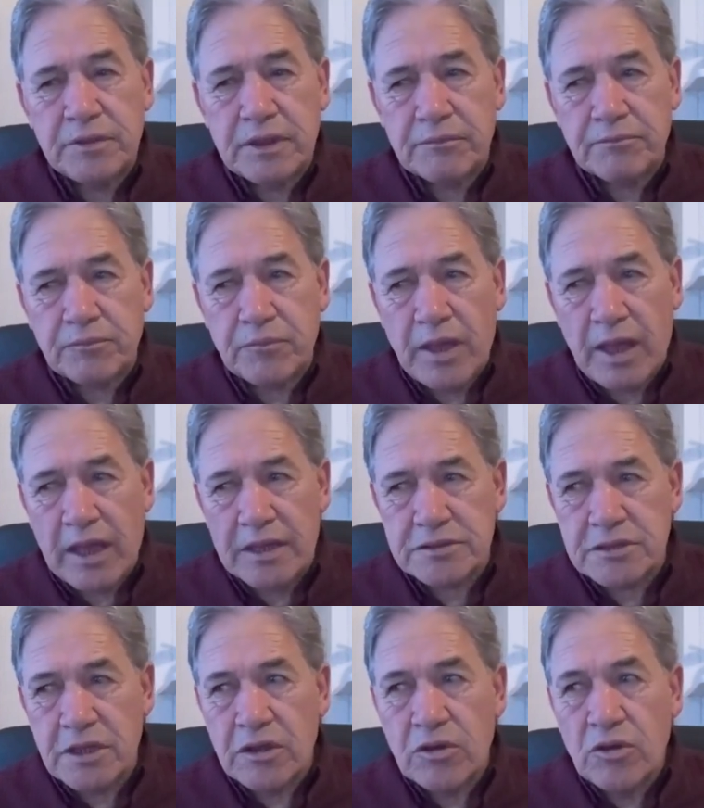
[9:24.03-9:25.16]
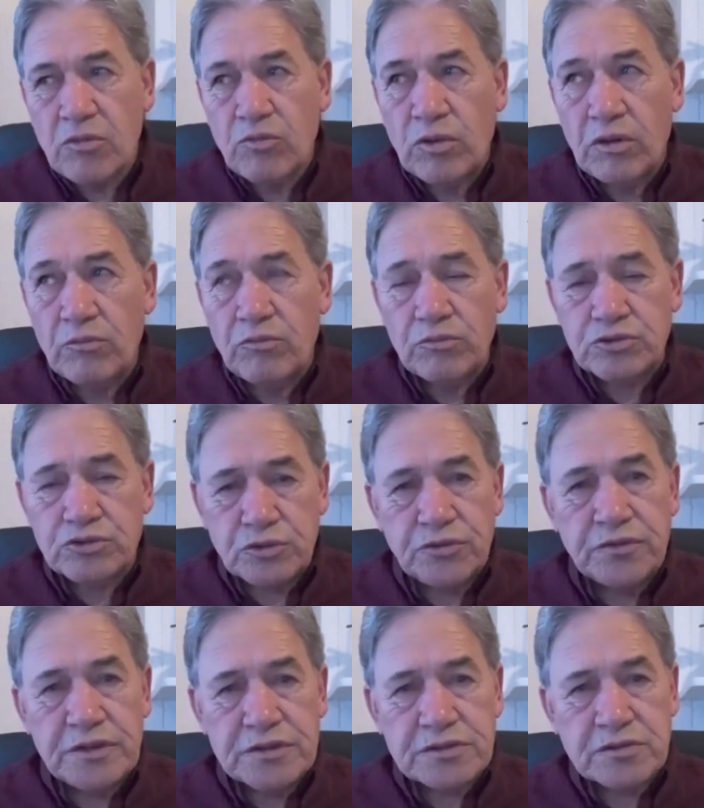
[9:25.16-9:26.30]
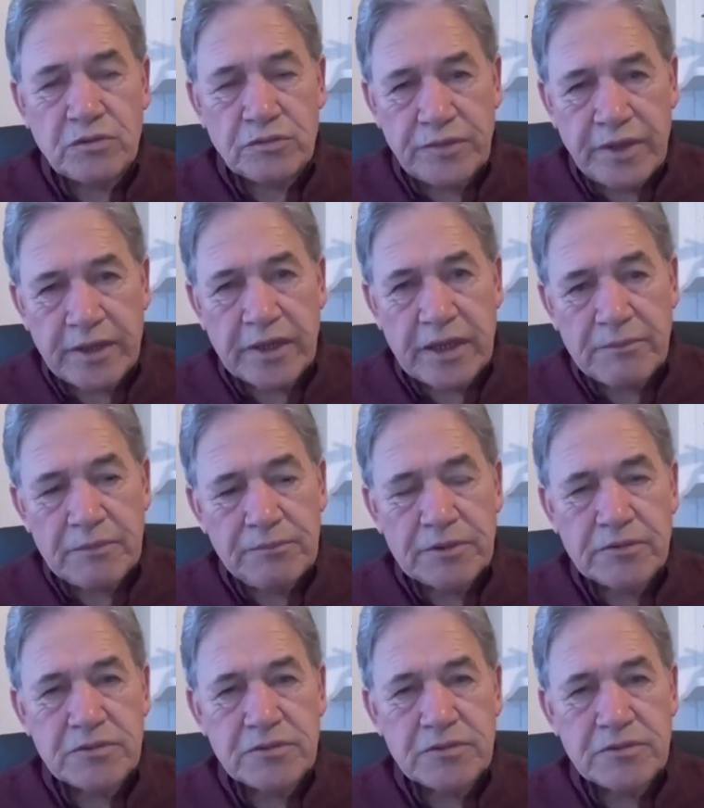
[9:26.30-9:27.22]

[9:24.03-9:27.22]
being asked well, shouldn't this or that happen?